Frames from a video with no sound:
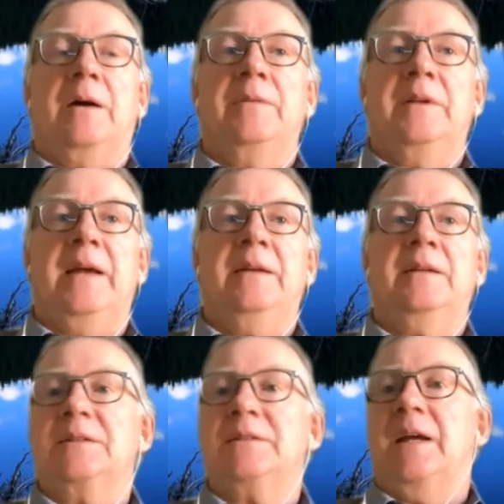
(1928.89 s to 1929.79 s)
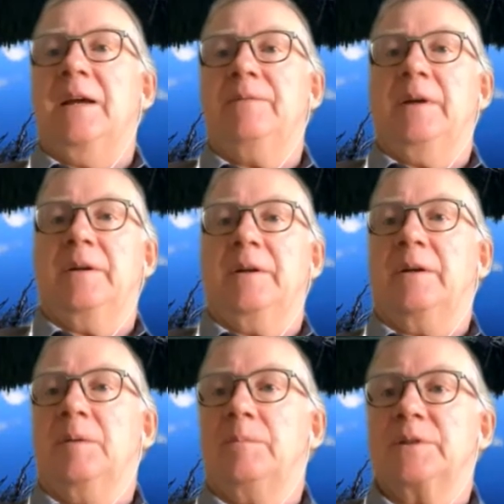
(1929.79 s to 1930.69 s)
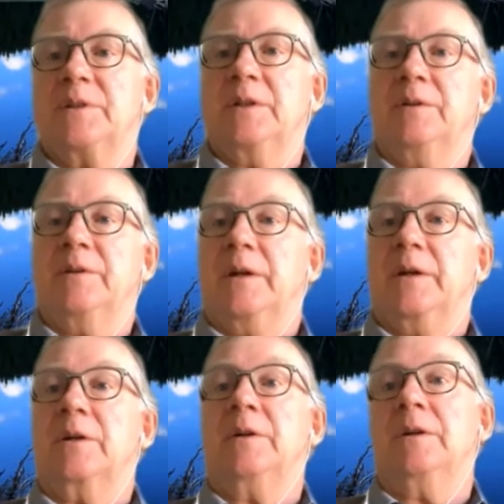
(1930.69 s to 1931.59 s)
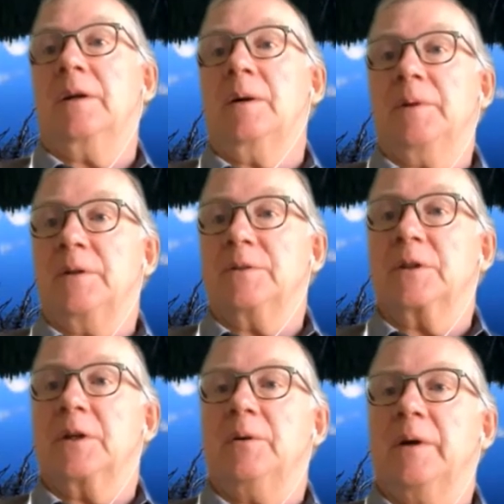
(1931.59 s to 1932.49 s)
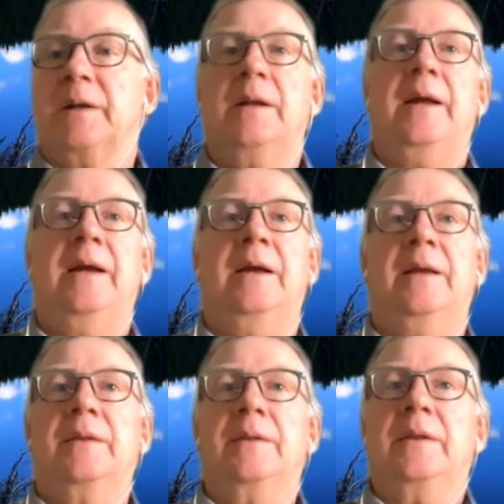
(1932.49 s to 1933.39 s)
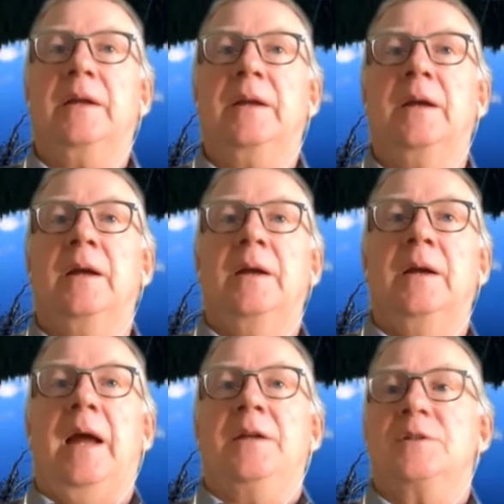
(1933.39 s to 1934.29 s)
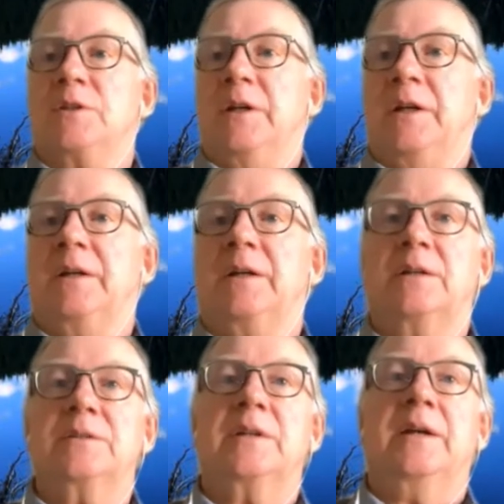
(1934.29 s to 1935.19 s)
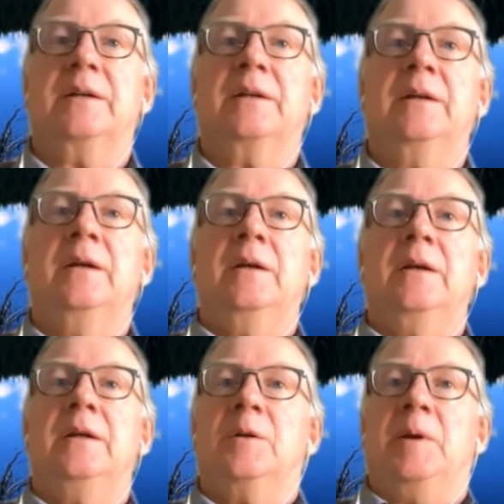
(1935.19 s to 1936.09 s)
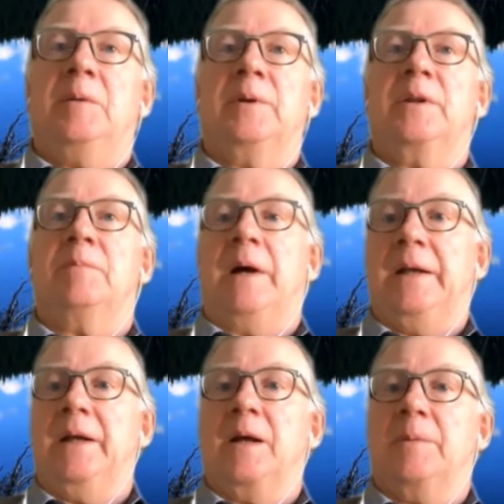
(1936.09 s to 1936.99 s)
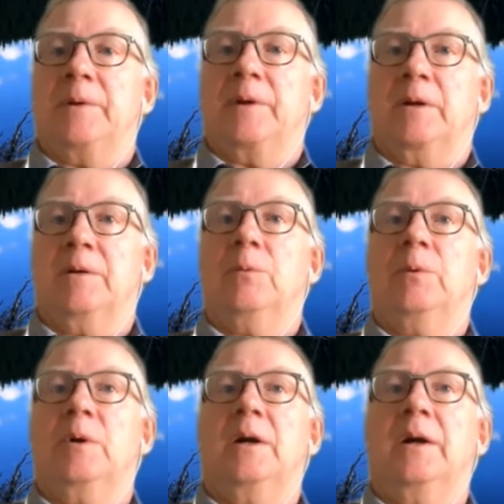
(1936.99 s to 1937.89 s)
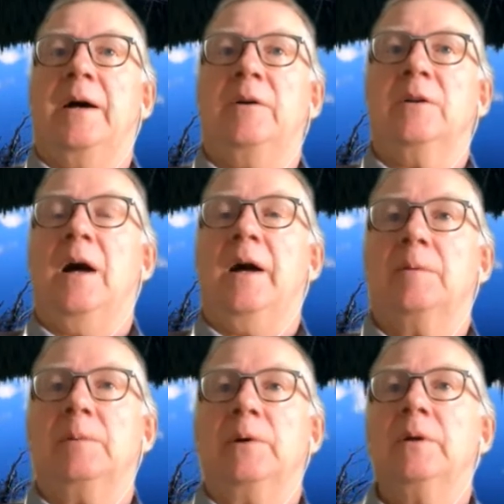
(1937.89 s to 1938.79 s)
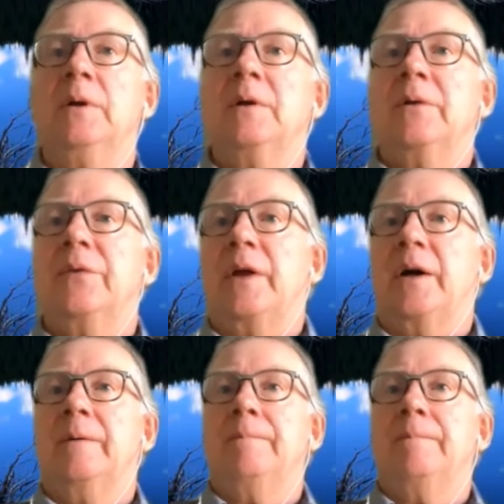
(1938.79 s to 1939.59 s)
tailings dam failure in Brazil that occurred a couple of years ago, and the engineers and people at the mining company were held liable. The